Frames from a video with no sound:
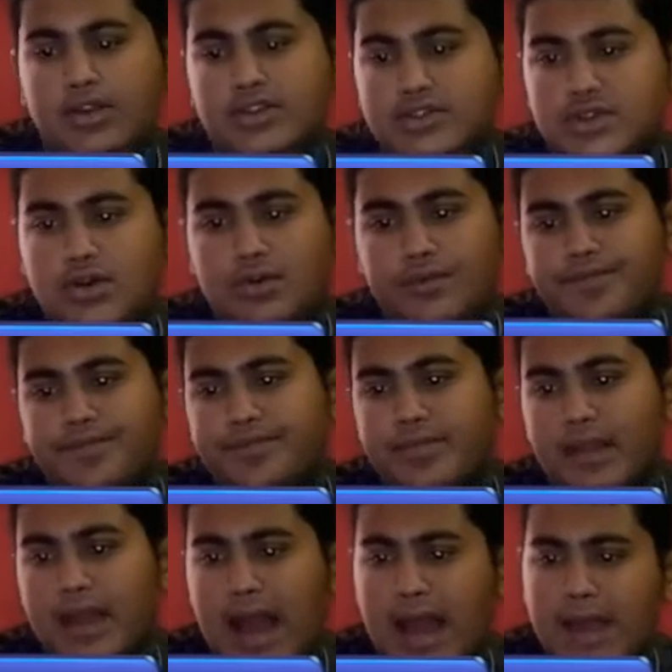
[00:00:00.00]
So
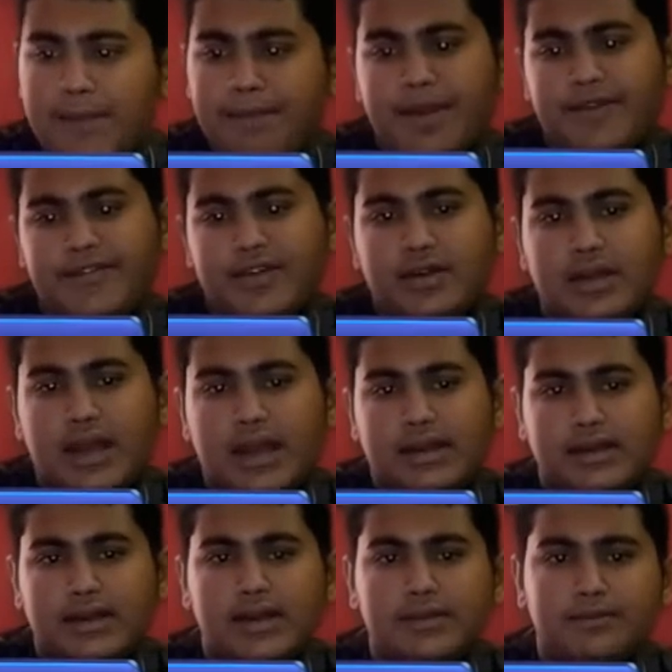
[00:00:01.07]
I prefer at
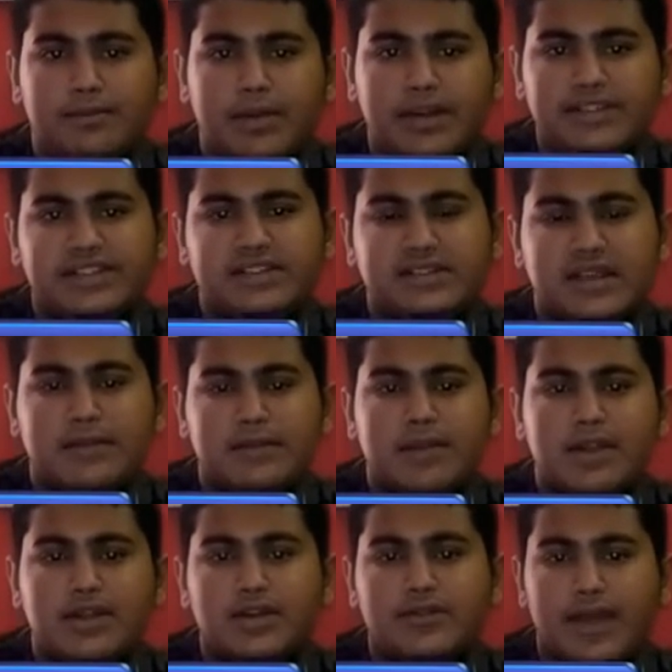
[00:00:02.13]
a budget
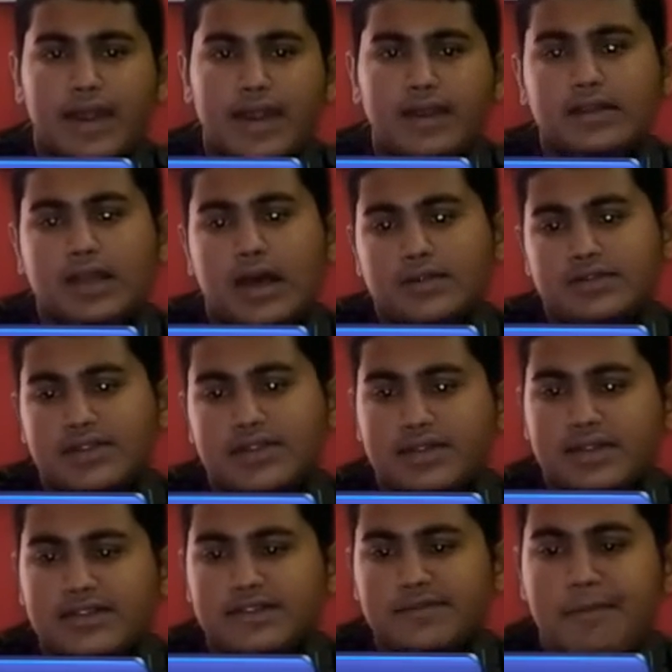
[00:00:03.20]
segment of 8,000
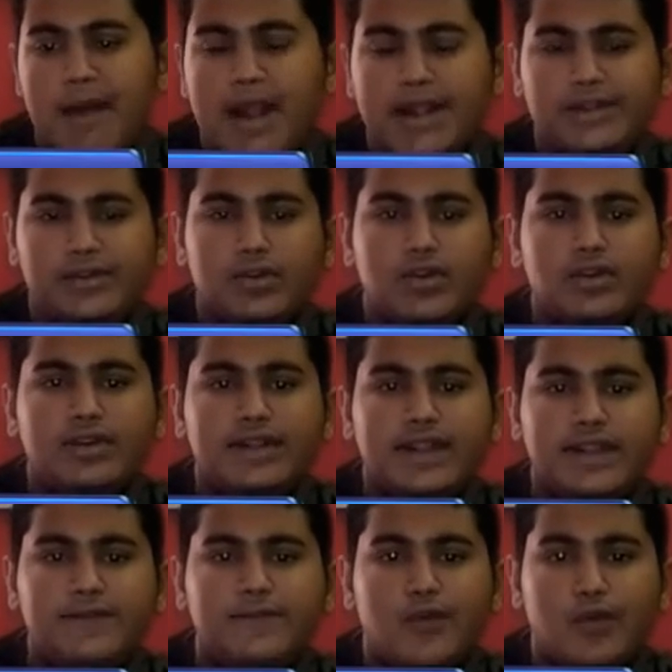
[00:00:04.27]
the Smartphone
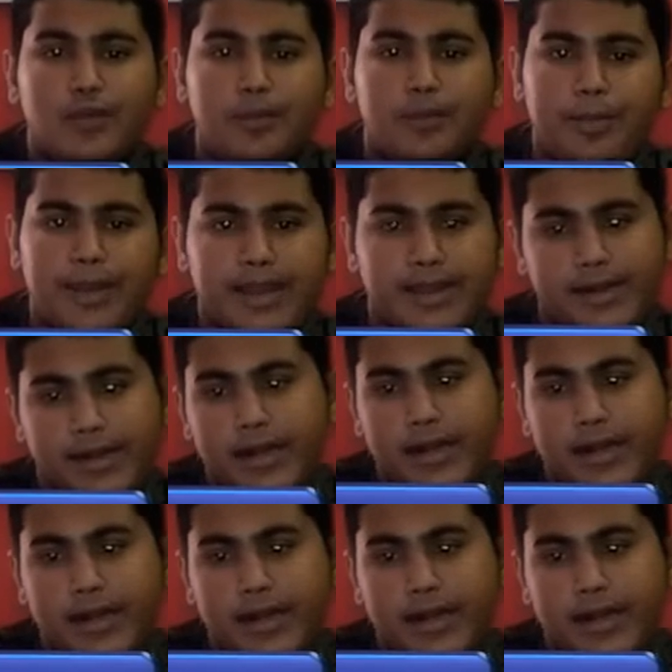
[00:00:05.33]
T14.